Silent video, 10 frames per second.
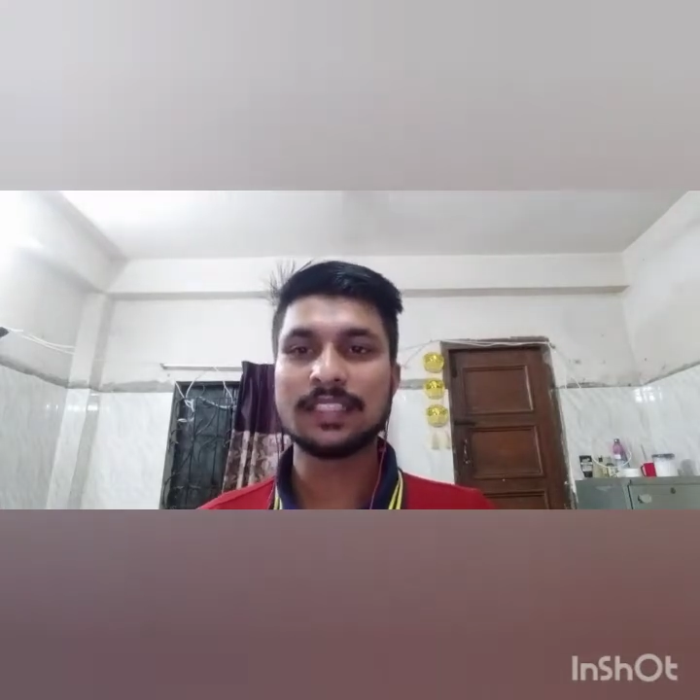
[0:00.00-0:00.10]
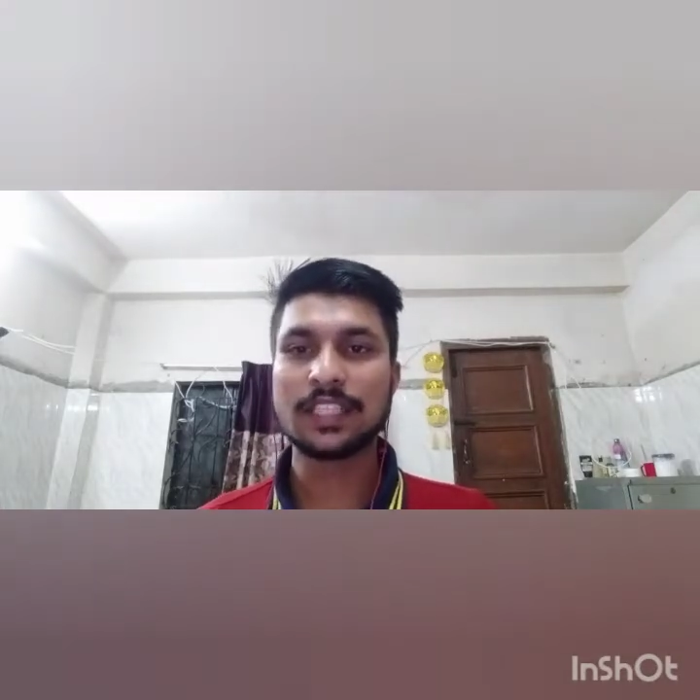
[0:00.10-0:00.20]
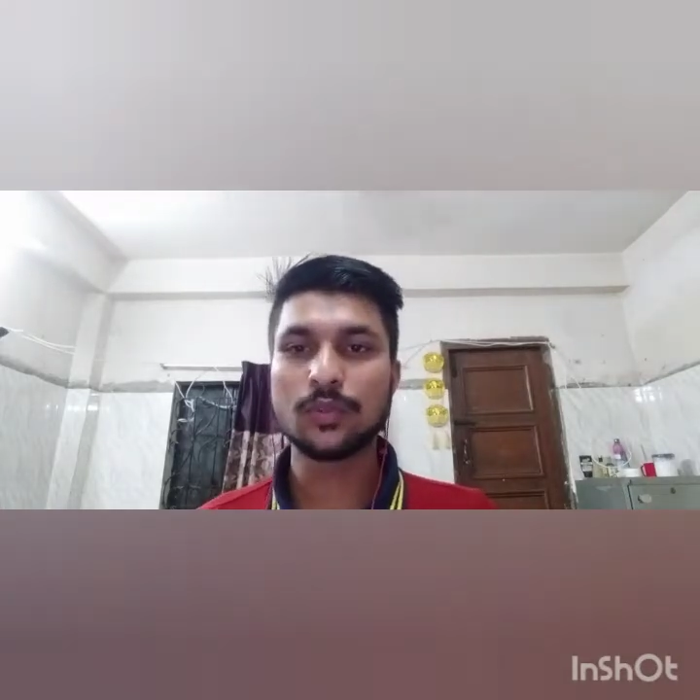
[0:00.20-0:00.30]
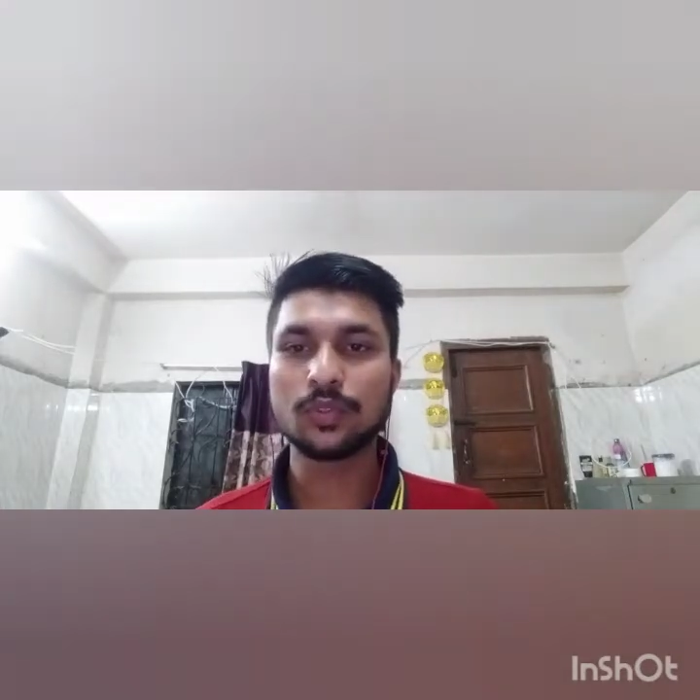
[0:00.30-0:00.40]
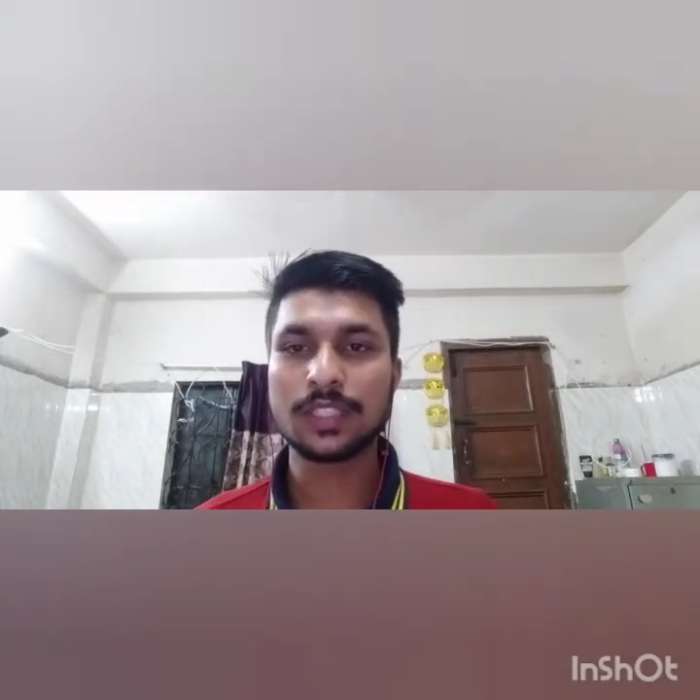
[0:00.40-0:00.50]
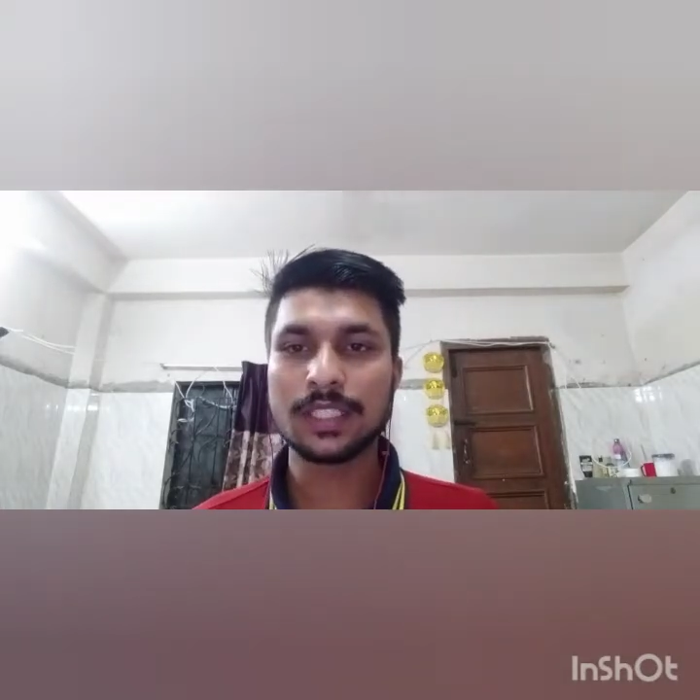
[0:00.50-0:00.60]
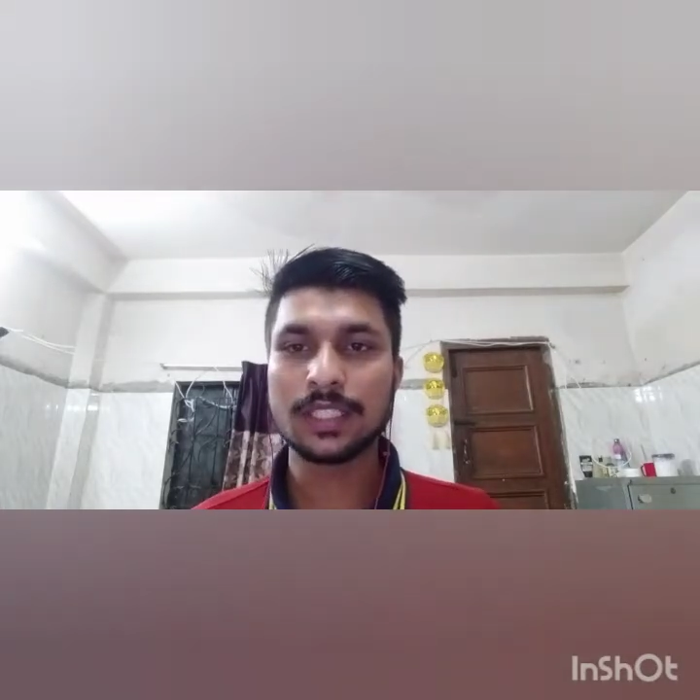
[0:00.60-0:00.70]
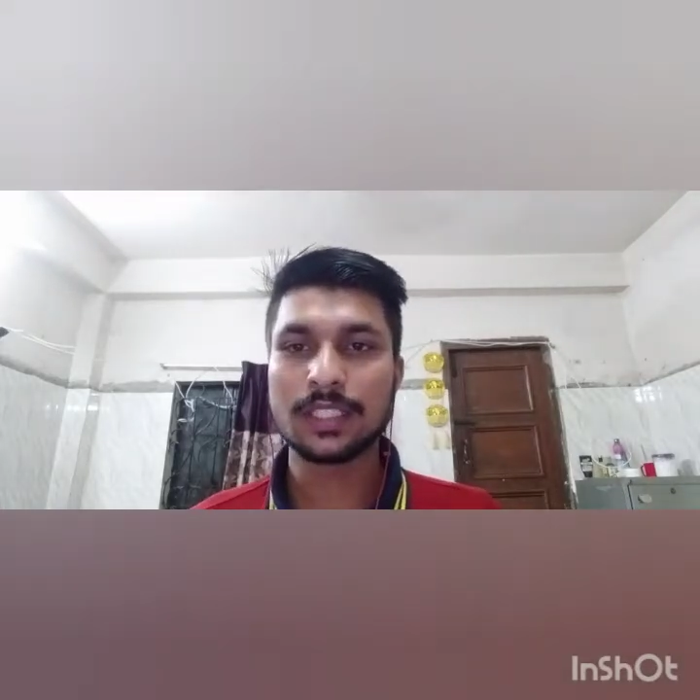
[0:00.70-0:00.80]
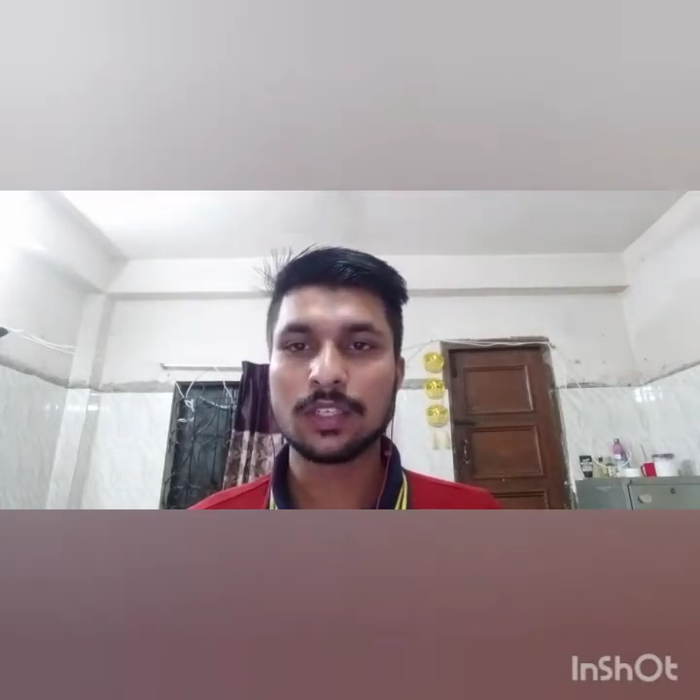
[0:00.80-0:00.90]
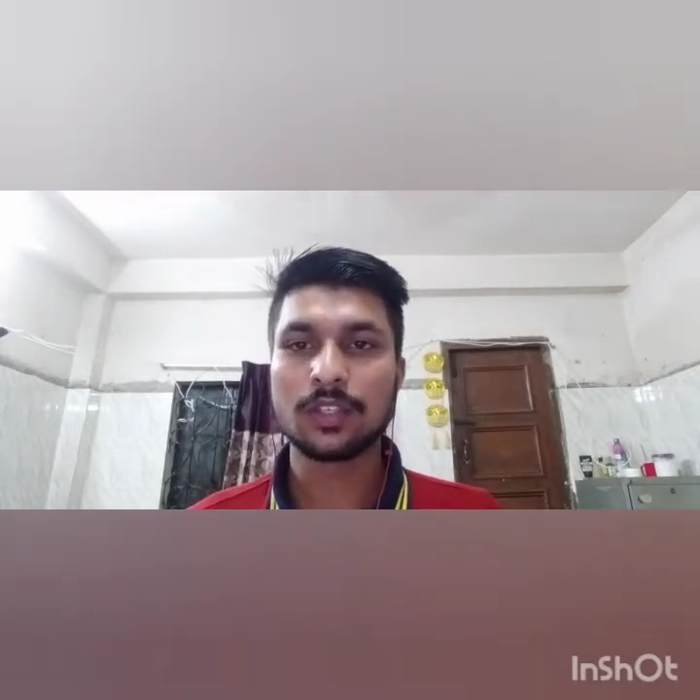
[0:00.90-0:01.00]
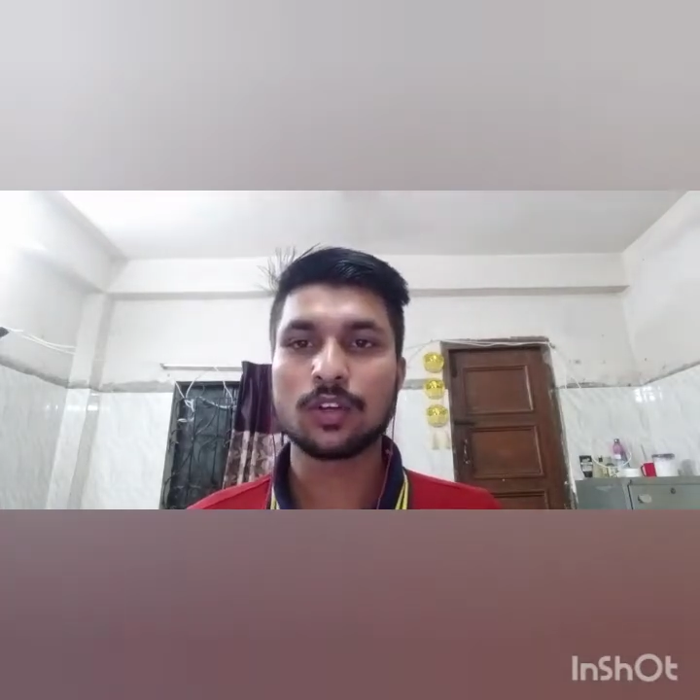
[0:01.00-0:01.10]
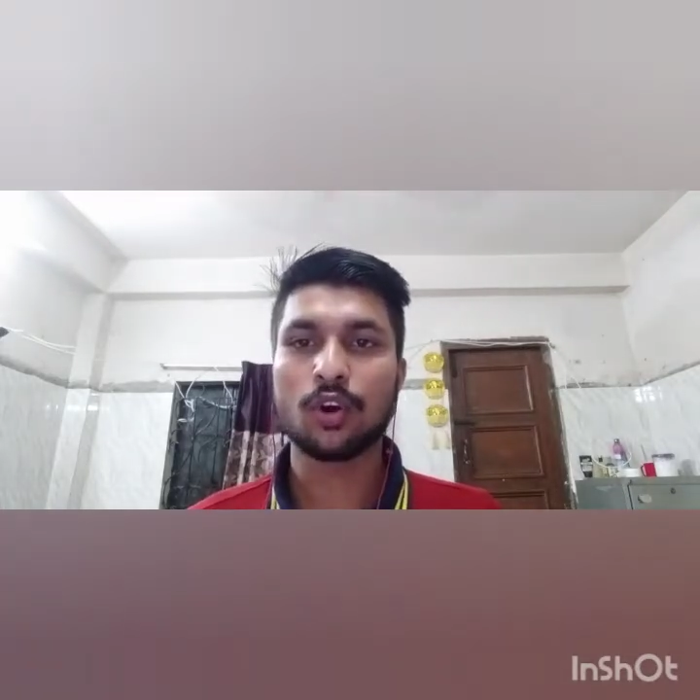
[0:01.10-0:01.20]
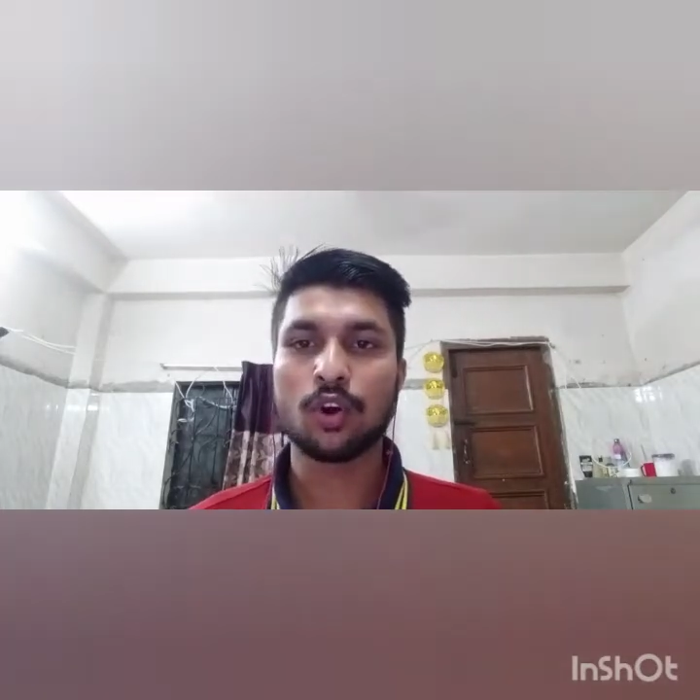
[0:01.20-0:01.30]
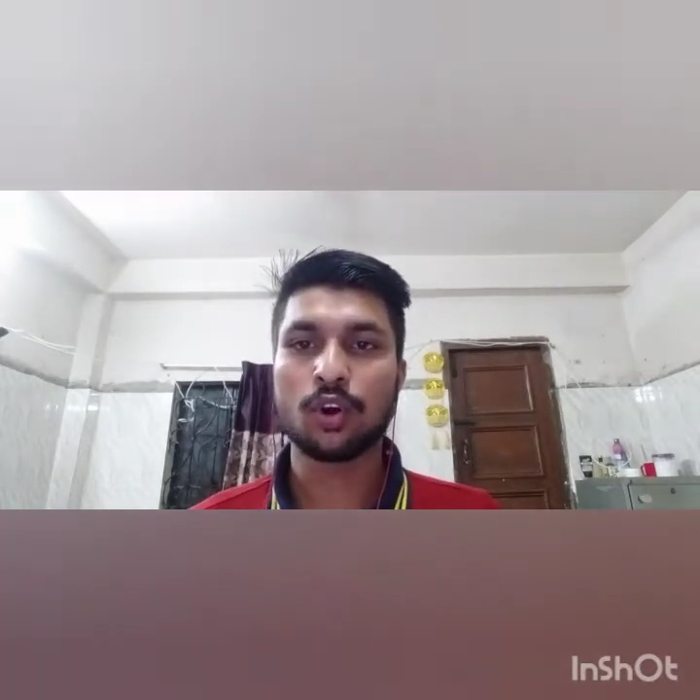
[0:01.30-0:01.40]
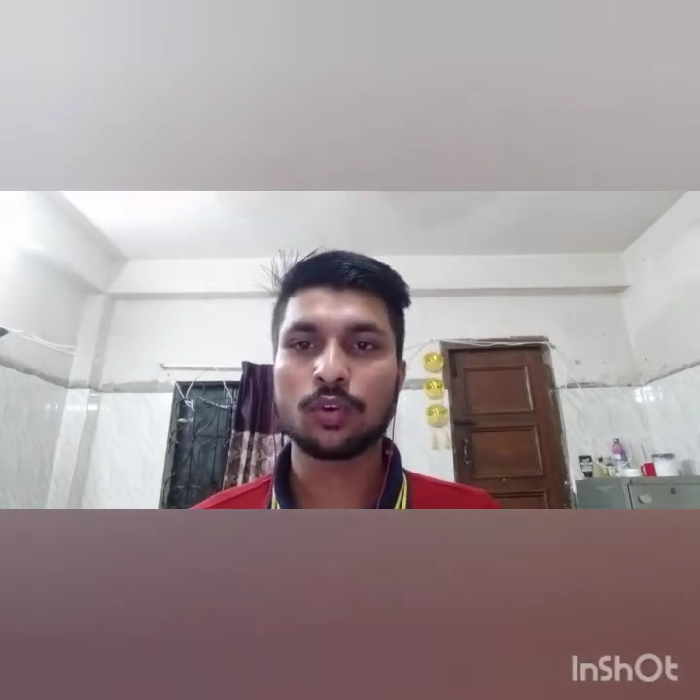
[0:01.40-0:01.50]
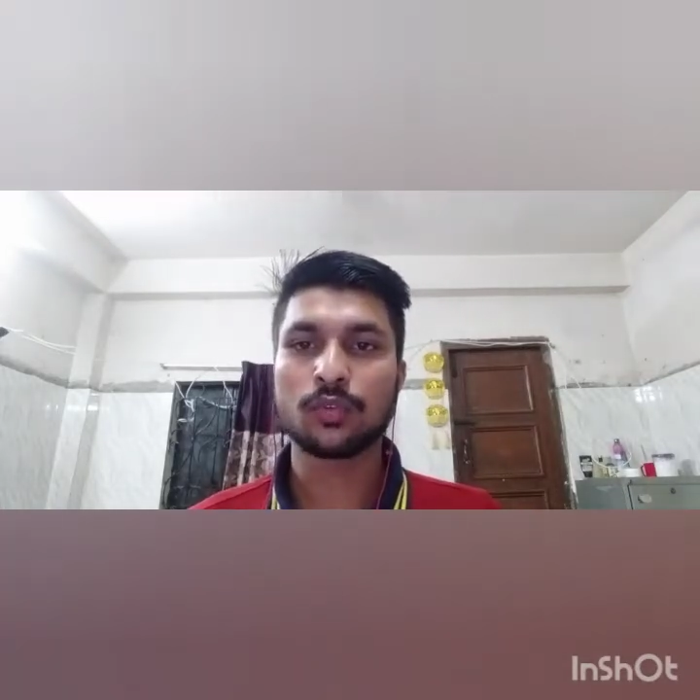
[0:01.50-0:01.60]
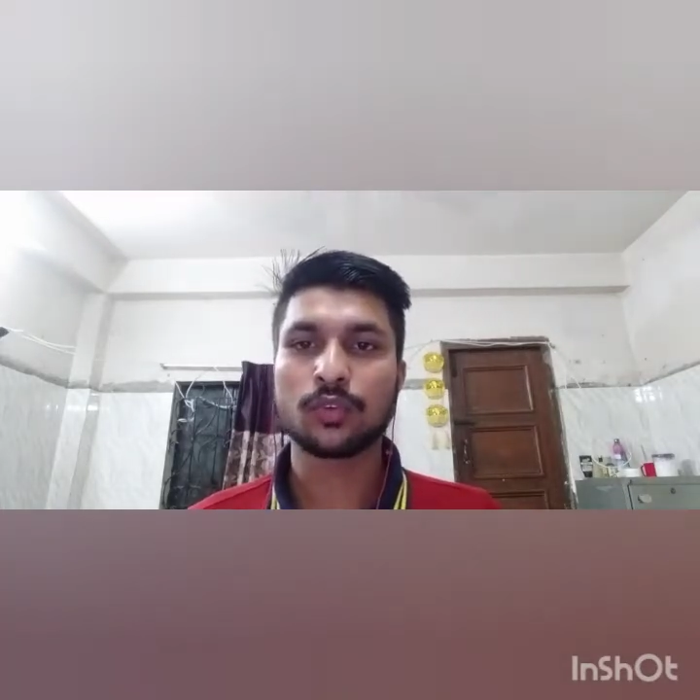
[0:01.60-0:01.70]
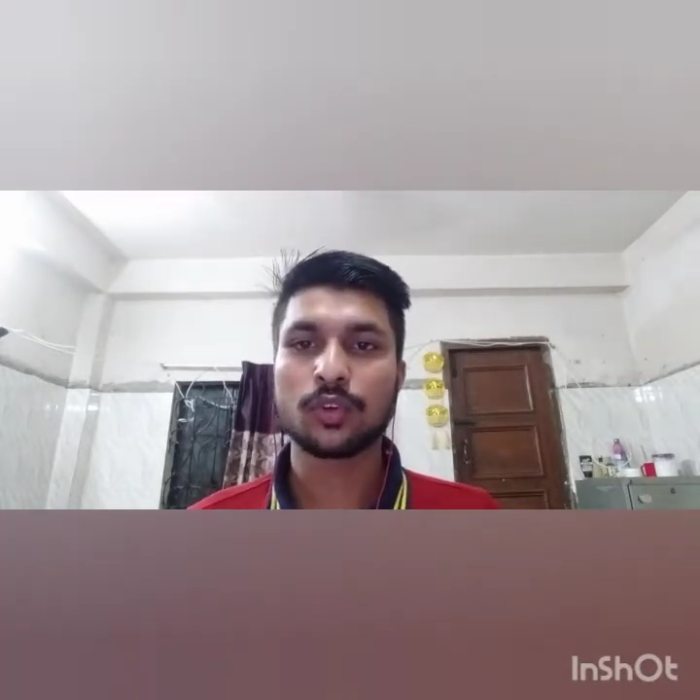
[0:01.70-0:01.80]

duty of,